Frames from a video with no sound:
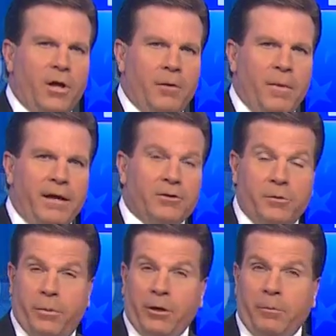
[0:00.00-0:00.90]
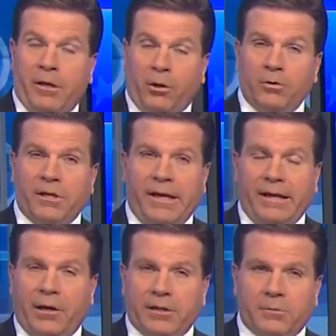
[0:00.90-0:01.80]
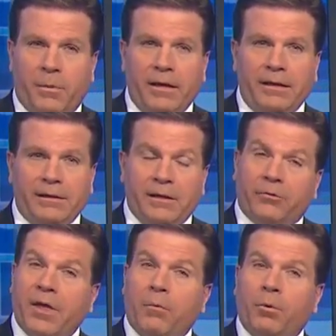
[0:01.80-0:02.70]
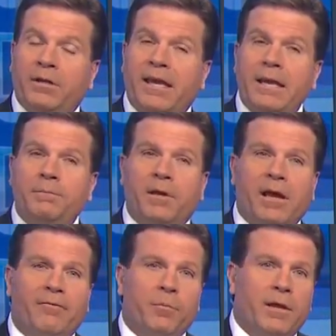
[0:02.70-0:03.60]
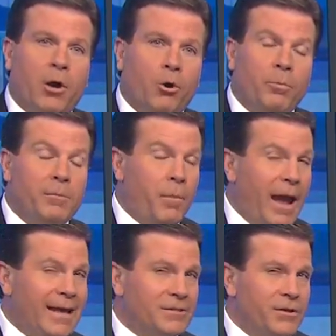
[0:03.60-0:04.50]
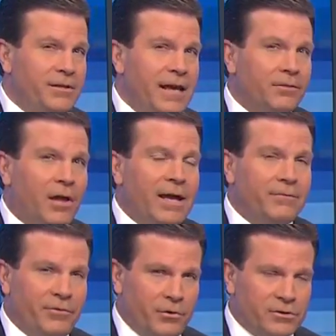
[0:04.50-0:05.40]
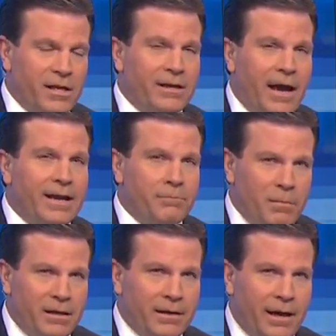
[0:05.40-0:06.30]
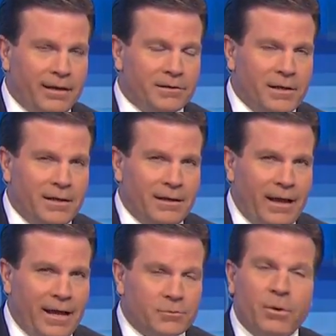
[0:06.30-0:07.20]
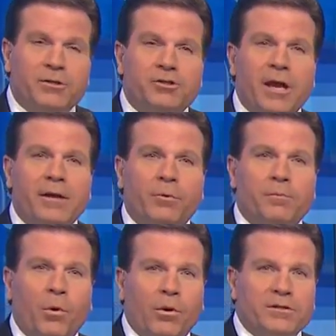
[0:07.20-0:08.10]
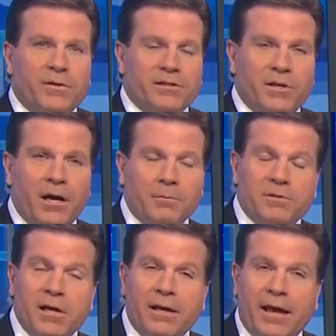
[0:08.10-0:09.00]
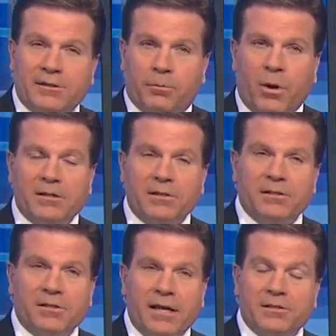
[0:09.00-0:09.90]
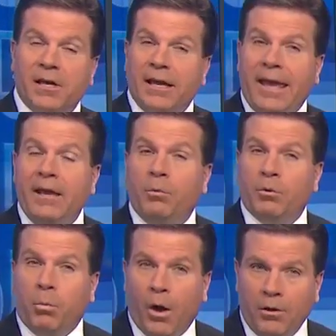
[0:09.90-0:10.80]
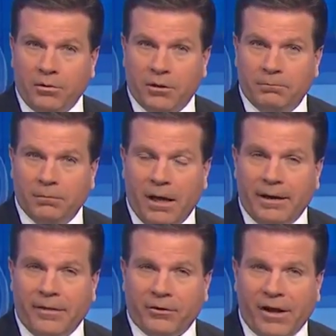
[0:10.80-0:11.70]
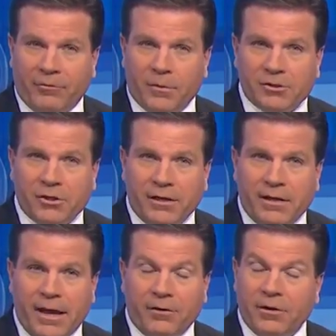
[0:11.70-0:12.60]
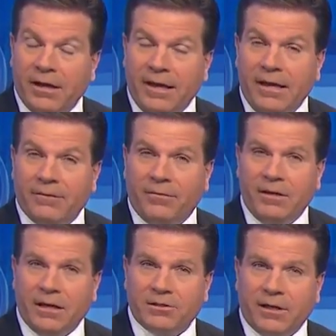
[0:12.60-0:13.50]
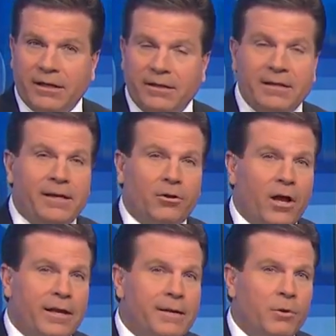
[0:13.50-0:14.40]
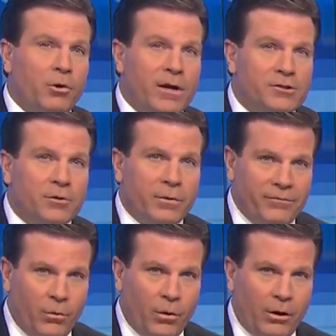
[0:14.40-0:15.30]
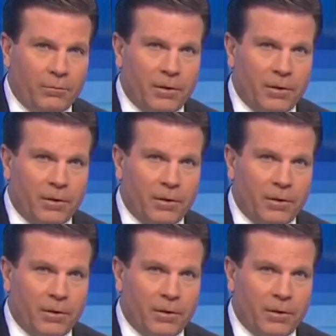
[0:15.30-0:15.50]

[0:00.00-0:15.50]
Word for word: lawmakers appear to be closing in on a spending deal that would keep the government open past the deadline of Thursday night at midnight. As Weijia Jiang reports, this comes as the president says he would welcome another government shutdown if he doesn't get a deal on immigration reform.